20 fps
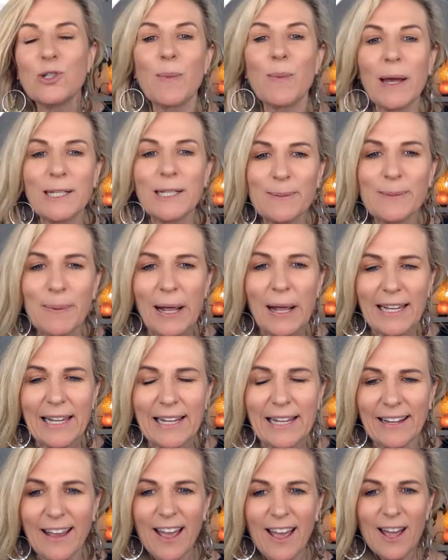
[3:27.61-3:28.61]
my
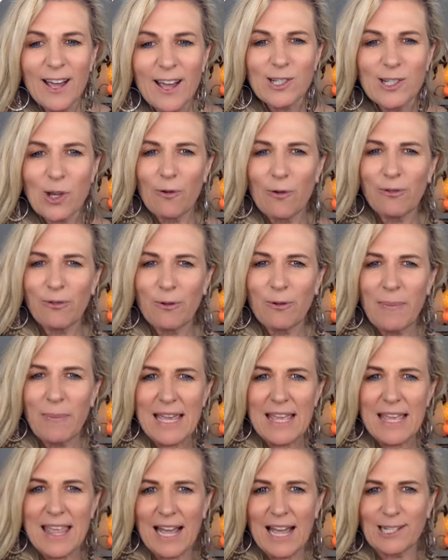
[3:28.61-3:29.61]
spelling. So for
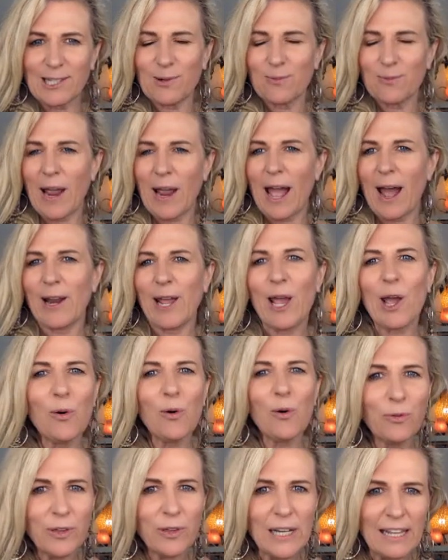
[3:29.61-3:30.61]
me, that's around
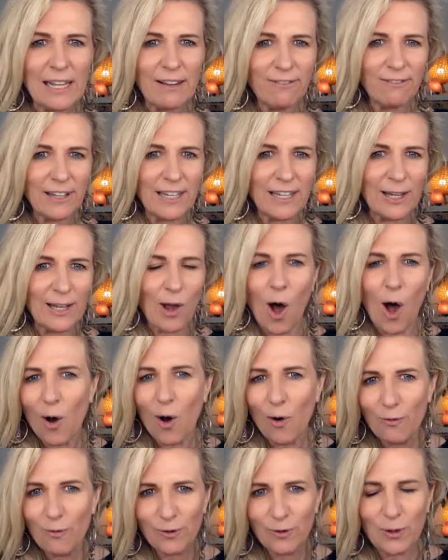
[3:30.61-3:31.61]
healthy living,
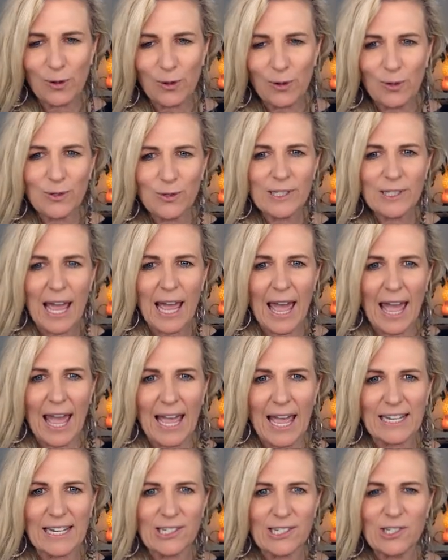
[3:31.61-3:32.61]
whole foods,
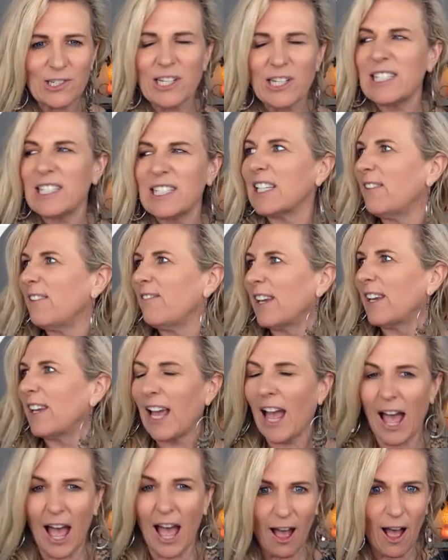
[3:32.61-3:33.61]
and just living
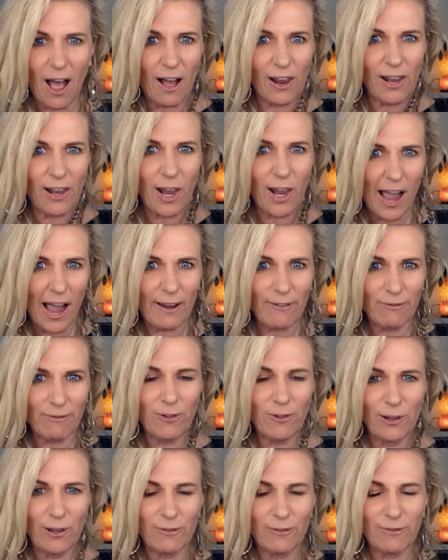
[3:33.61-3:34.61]
a life
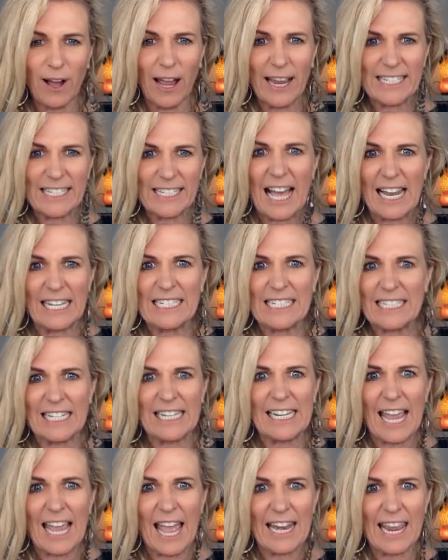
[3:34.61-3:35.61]
full of
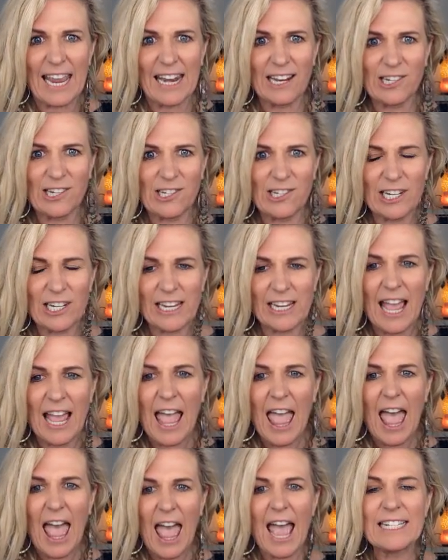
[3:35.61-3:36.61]
vitality and energy
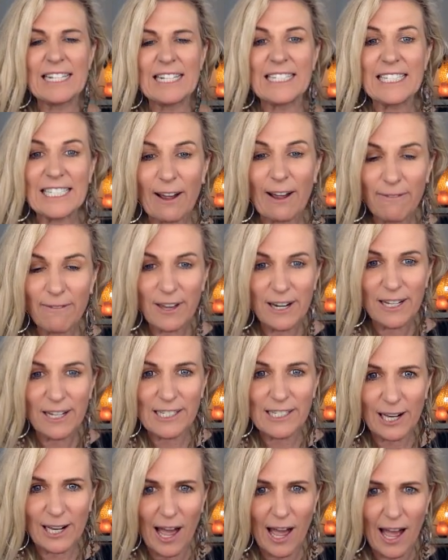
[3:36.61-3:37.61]
and stuff that is
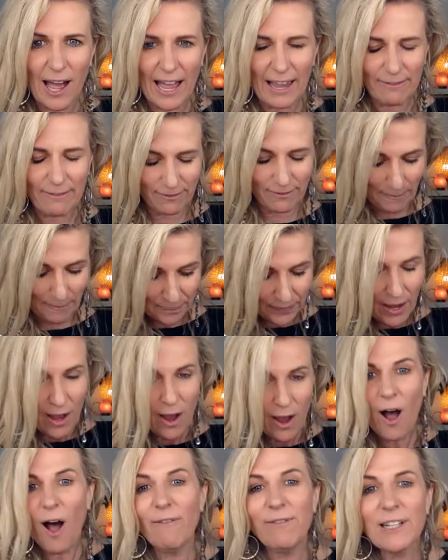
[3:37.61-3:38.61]
alive.
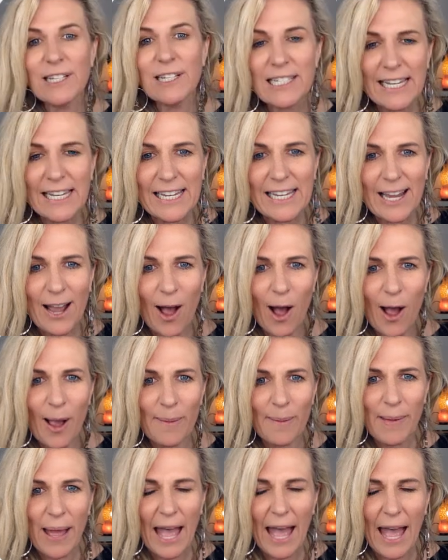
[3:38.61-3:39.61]
Obviously,
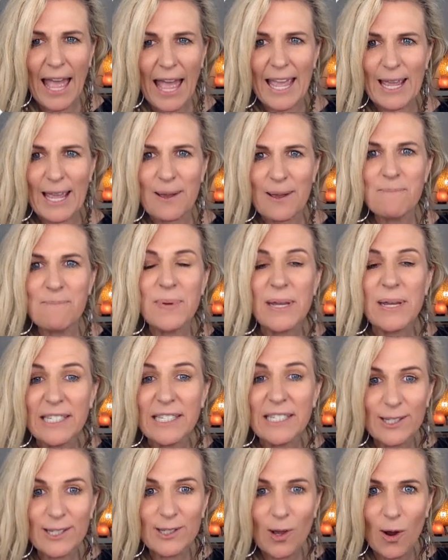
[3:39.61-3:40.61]
I'm a
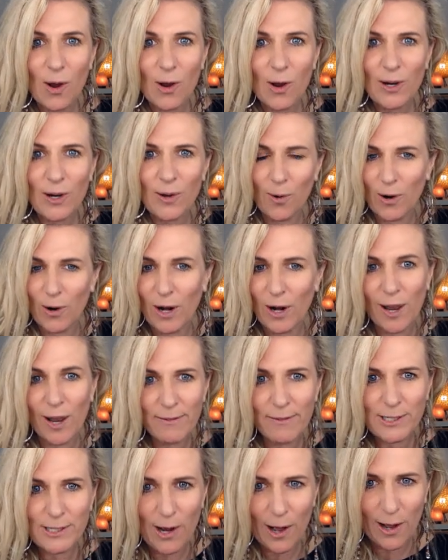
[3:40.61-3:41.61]
business owner or a
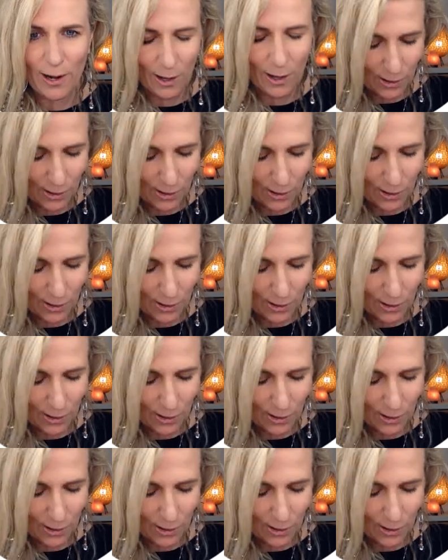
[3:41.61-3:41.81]
lifestyle